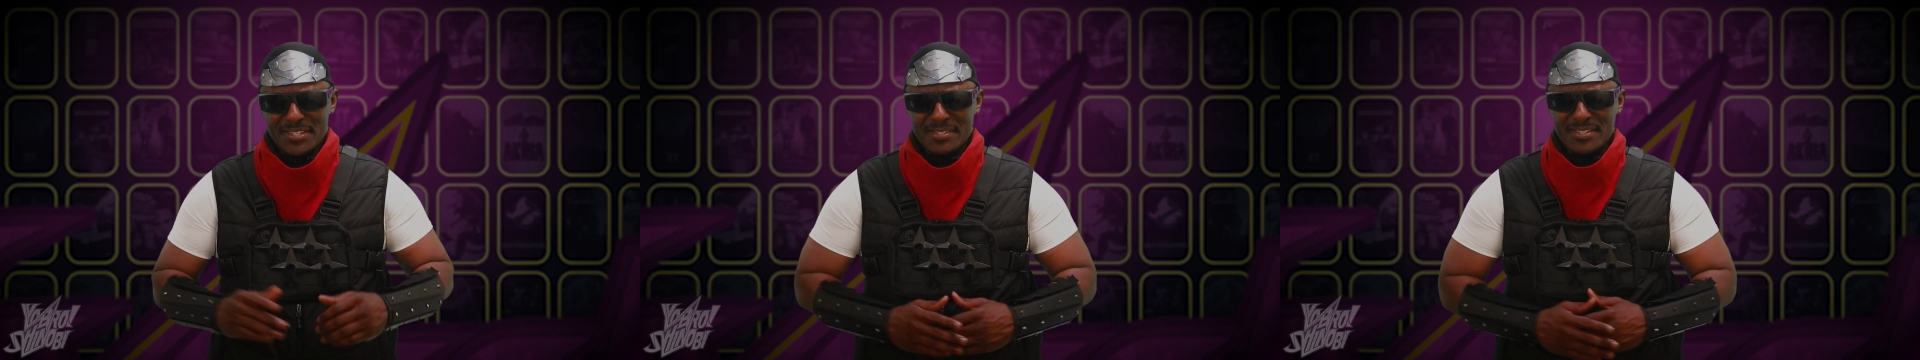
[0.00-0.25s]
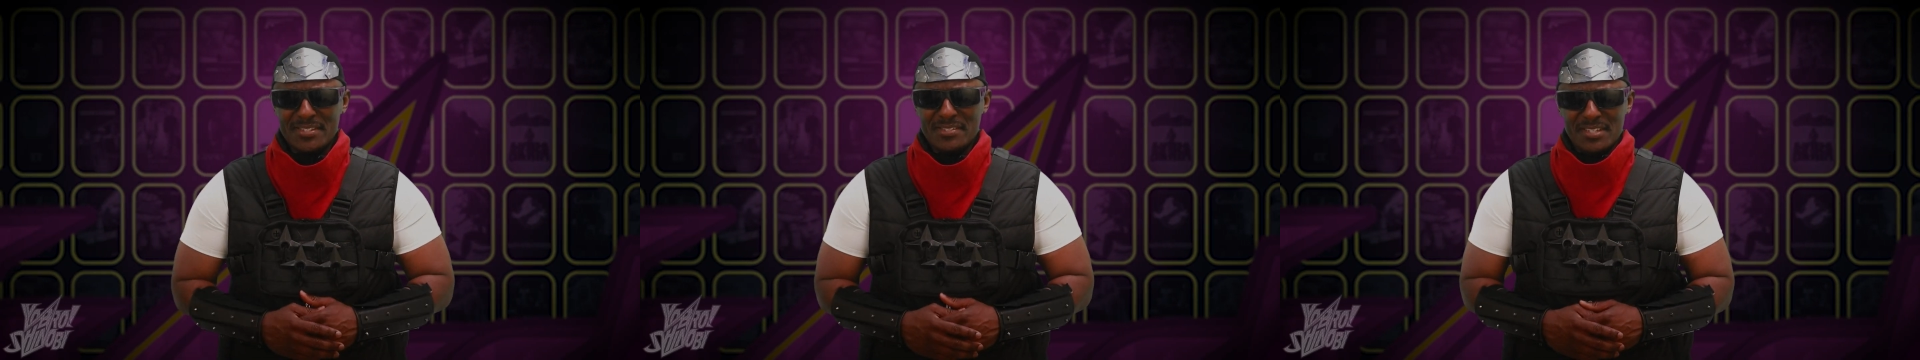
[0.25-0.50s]

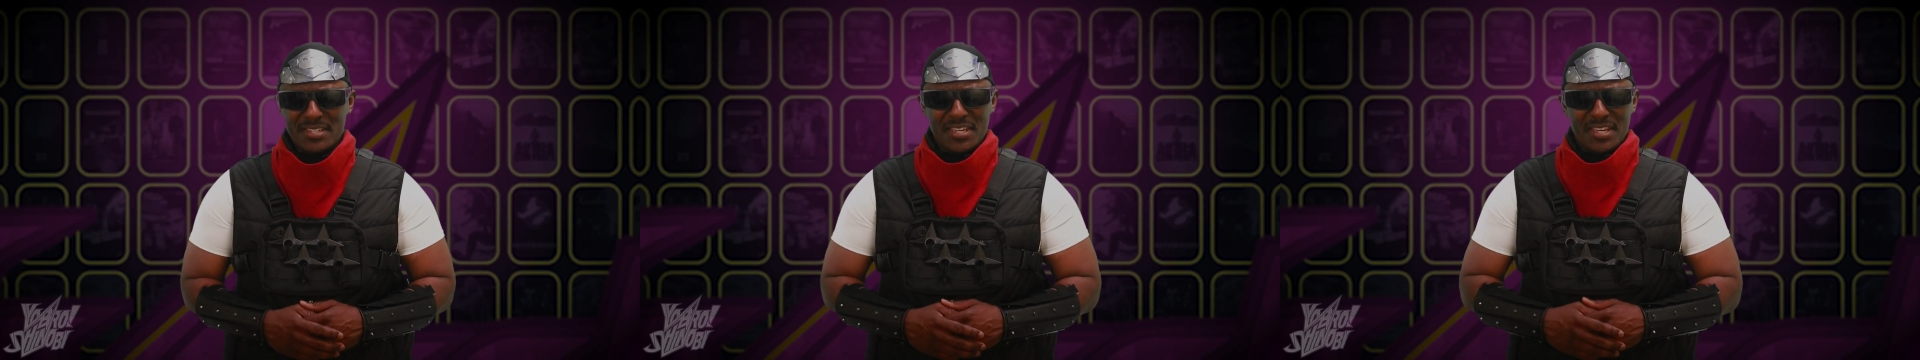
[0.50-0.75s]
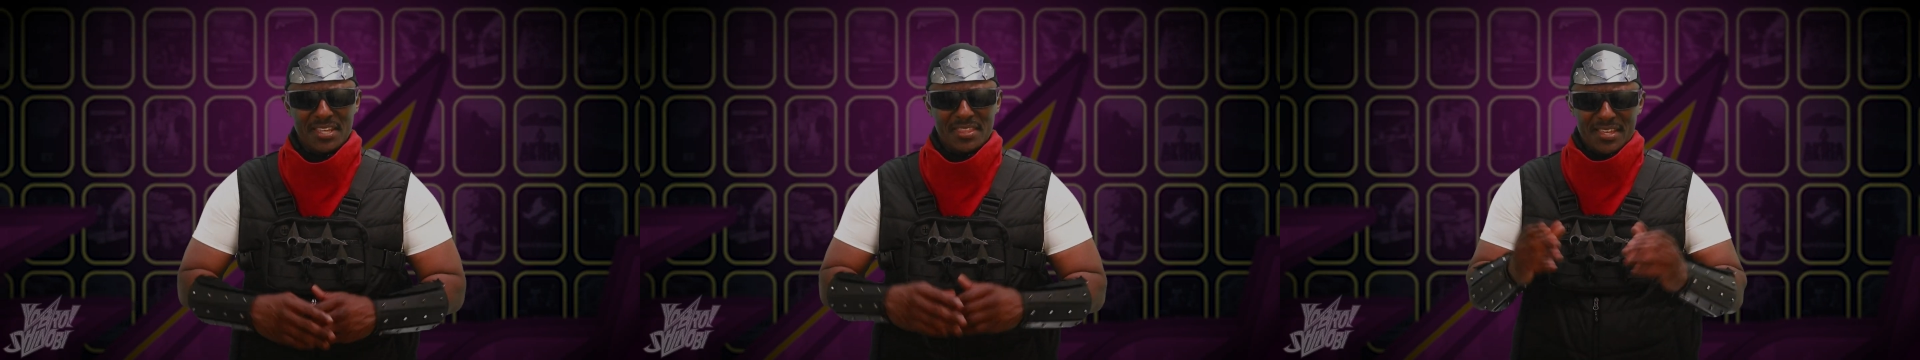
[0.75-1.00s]
Disney
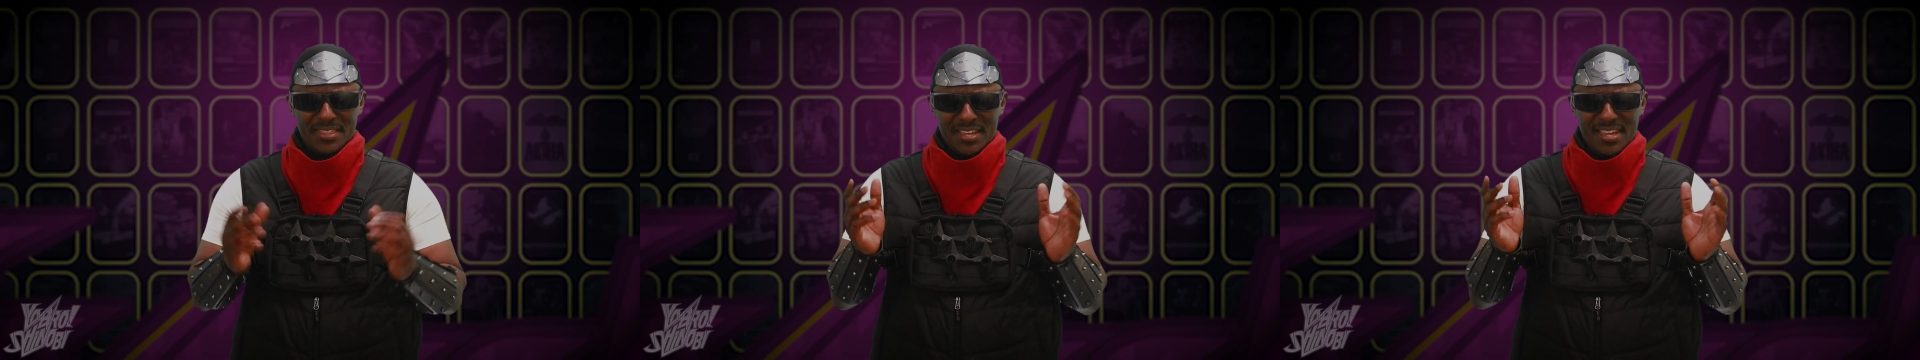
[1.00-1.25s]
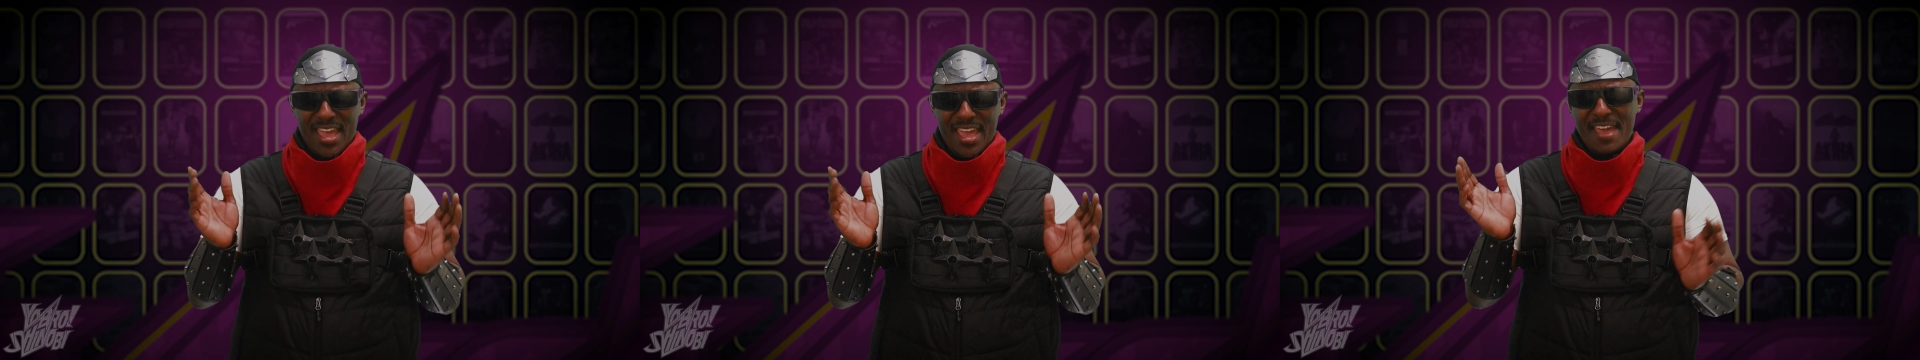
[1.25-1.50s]
kick that they
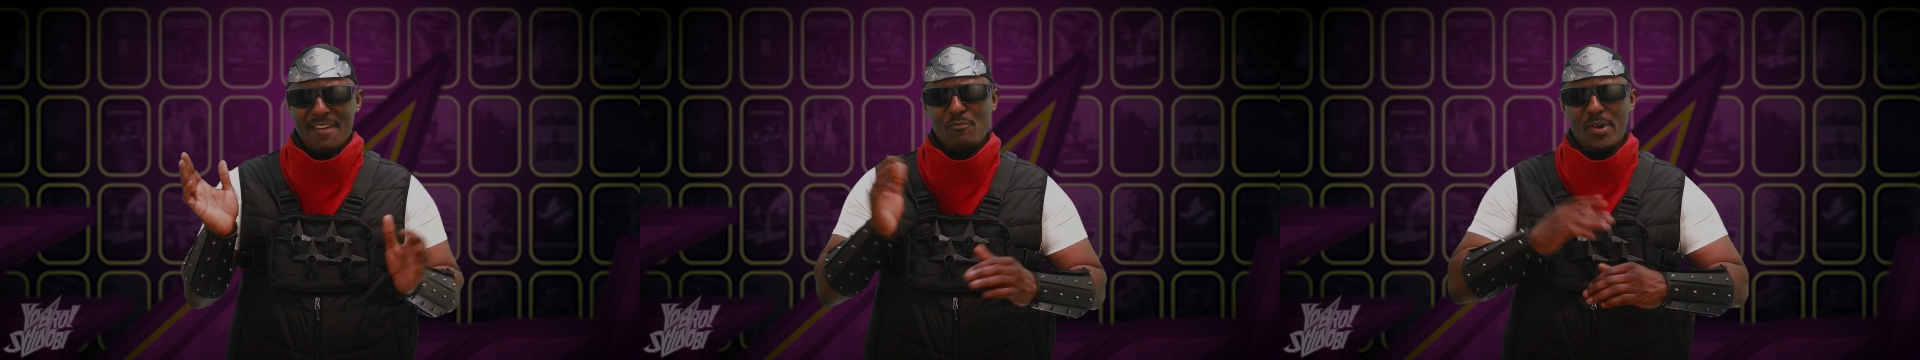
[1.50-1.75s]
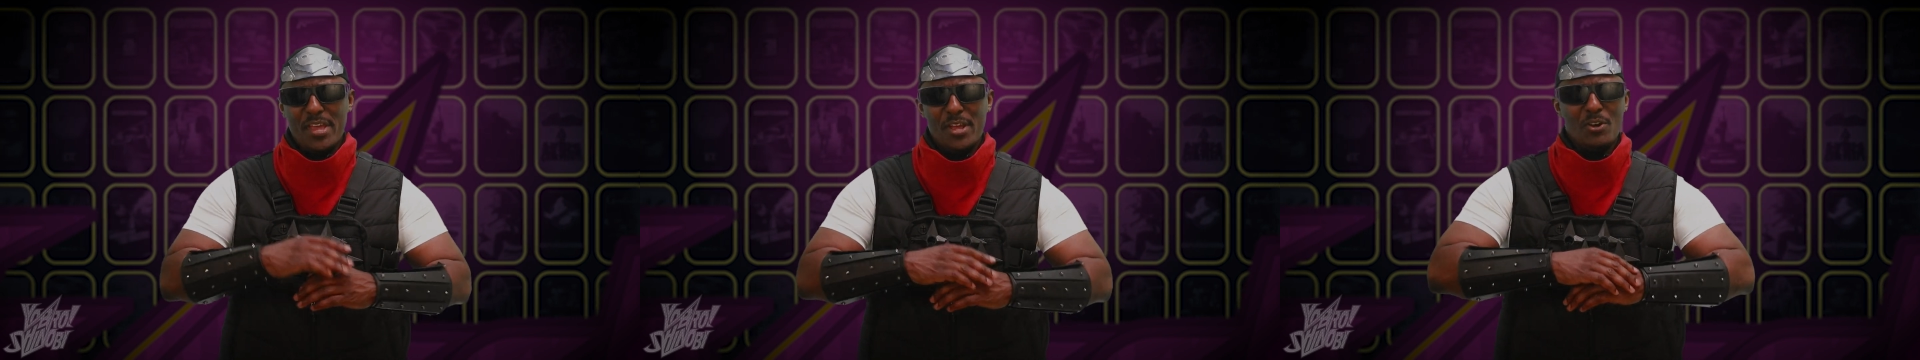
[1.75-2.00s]
have
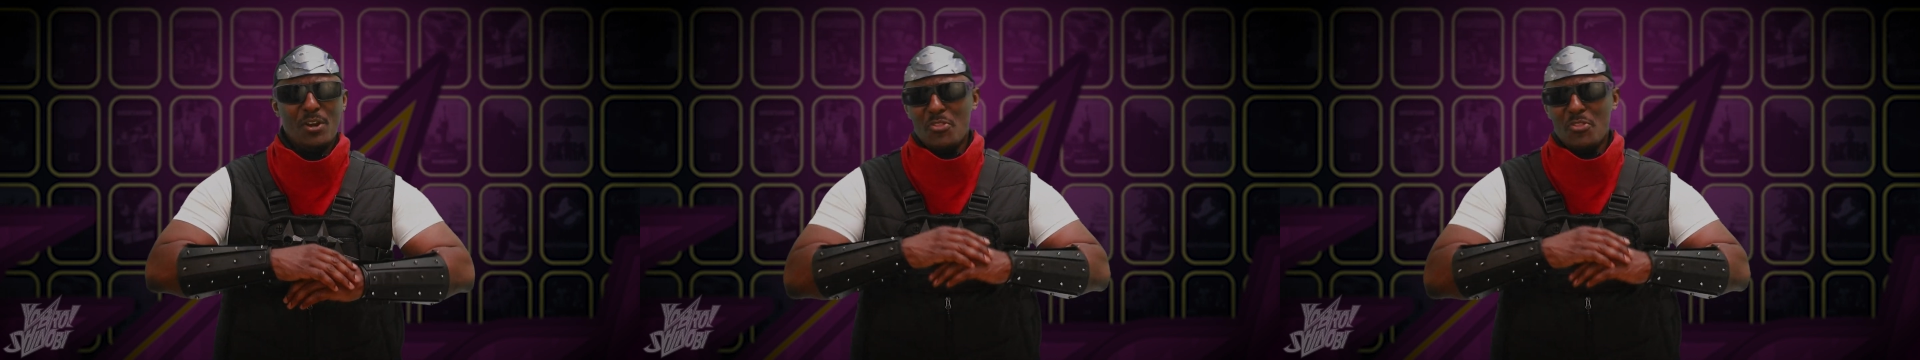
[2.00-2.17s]
where